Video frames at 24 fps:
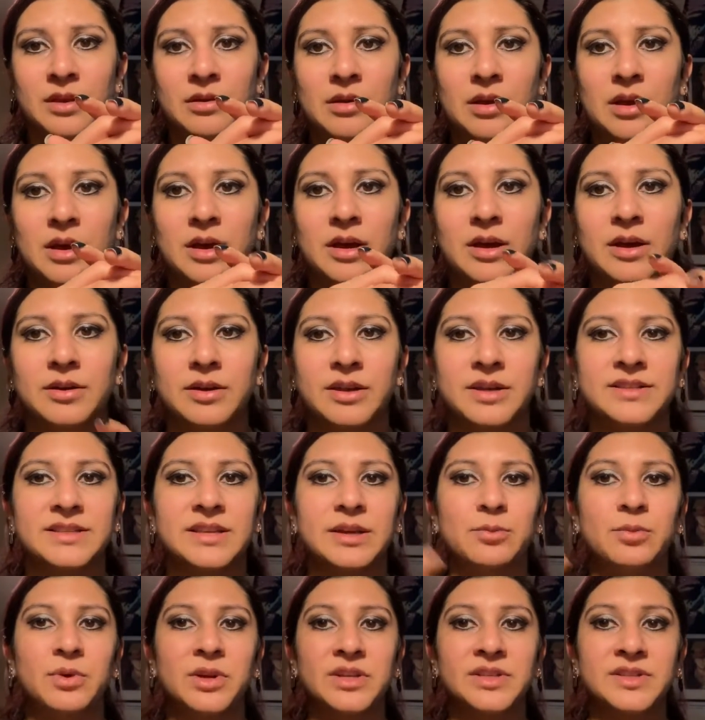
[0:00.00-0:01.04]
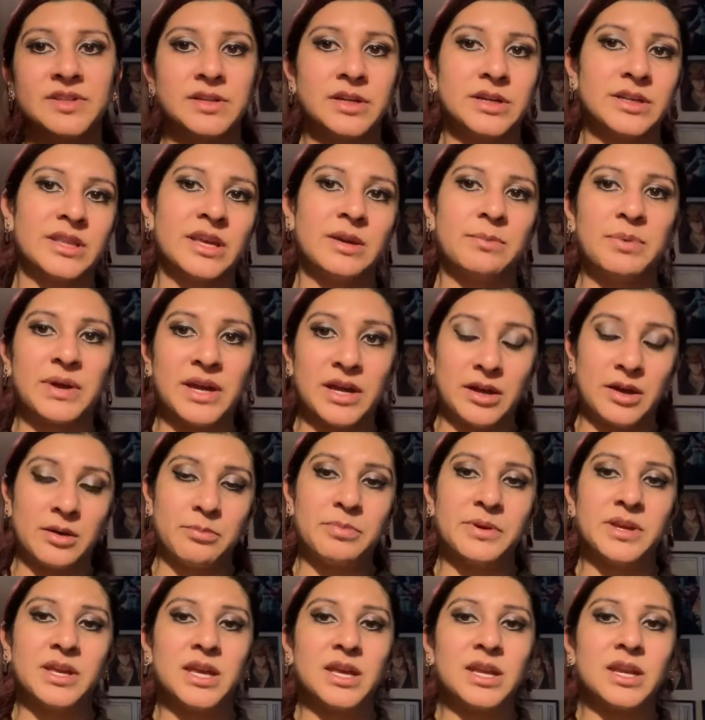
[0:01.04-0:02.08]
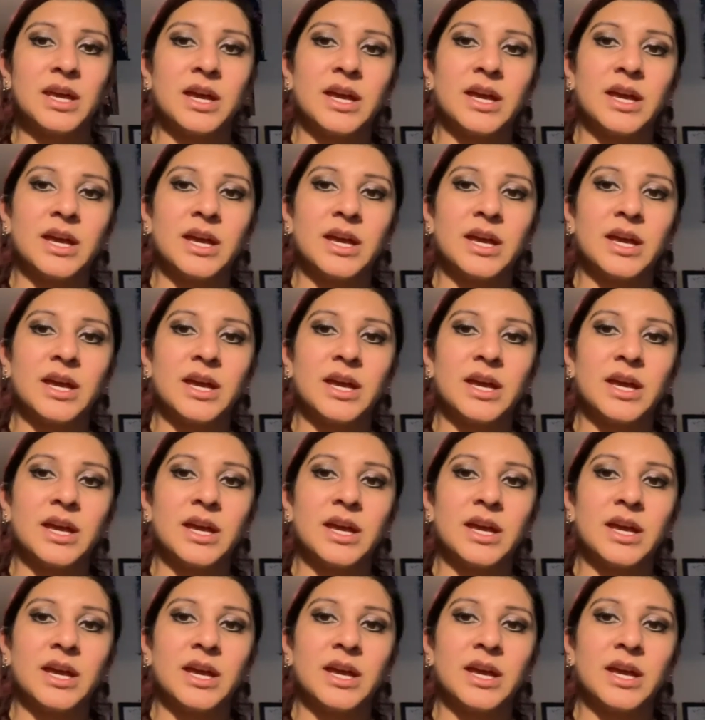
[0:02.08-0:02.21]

because I want to start that back up again.